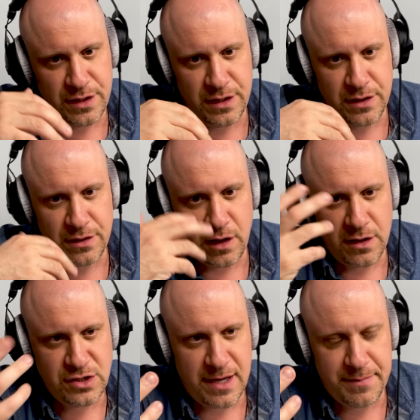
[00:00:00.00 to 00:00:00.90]
in a
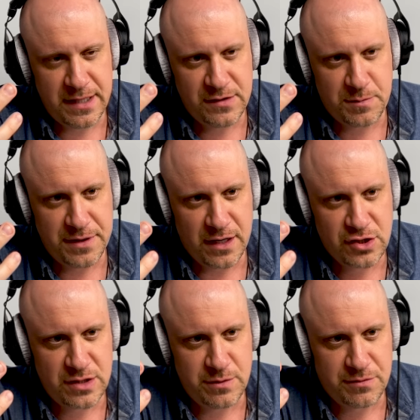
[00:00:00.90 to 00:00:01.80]
non-Japanese
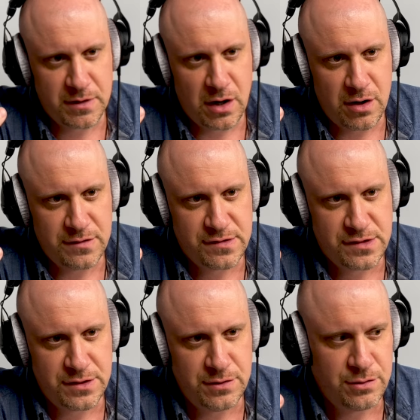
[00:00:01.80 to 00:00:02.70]
production with regards
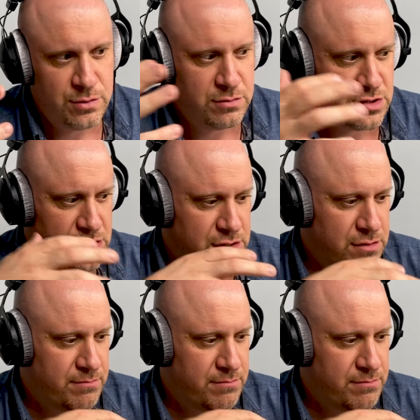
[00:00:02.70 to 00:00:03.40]
to just